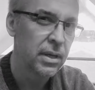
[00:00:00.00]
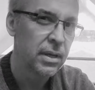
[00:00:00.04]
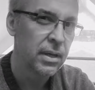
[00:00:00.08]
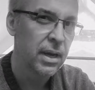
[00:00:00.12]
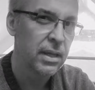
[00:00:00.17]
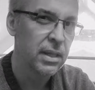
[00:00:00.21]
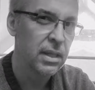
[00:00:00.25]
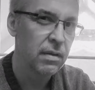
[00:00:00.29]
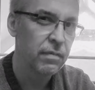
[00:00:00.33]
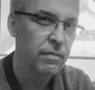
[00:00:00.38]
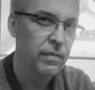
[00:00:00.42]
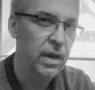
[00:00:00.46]

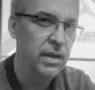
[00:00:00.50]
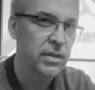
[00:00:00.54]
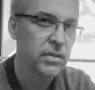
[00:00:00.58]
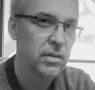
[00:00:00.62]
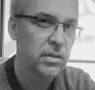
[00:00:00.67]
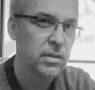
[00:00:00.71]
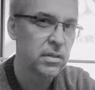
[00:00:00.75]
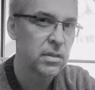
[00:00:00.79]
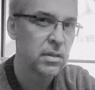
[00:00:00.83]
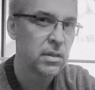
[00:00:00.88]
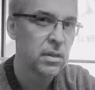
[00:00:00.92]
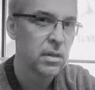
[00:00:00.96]
and the
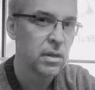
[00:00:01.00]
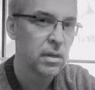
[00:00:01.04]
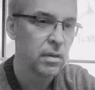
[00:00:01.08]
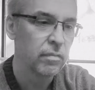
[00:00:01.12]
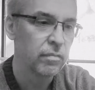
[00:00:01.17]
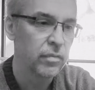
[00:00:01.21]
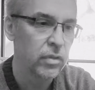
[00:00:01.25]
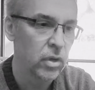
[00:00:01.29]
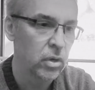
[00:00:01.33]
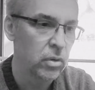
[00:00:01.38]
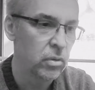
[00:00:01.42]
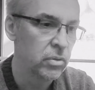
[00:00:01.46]
faces of
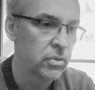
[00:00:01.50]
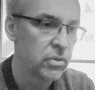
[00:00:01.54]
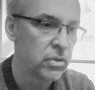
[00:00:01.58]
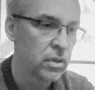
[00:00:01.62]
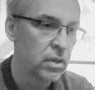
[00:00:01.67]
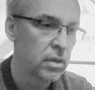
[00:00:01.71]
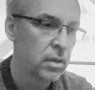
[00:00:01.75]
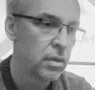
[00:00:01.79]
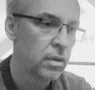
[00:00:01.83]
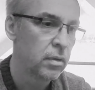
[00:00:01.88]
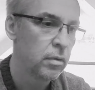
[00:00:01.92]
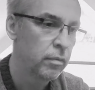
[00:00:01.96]
those
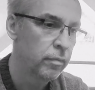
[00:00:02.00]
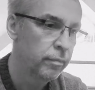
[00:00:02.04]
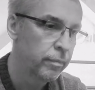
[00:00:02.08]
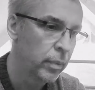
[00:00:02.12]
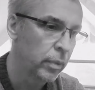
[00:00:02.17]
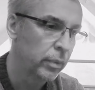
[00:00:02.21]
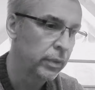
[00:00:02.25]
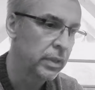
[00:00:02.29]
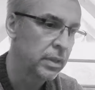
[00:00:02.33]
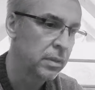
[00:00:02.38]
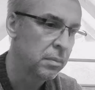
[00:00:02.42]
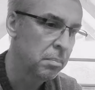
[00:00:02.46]
who've
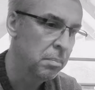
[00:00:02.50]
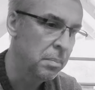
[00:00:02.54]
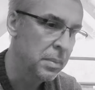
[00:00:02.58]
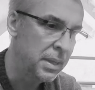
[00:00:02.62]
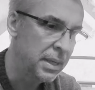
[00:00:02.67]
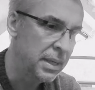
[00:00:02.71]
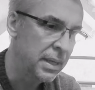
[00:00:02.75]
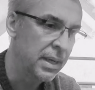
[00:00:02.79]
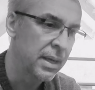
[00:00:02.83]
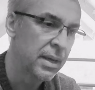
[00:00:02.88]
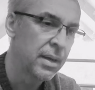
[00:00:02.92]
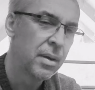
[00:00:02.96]
bullied
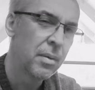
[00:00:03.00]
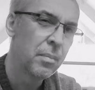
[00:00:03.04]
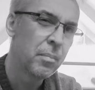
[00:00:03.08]
me,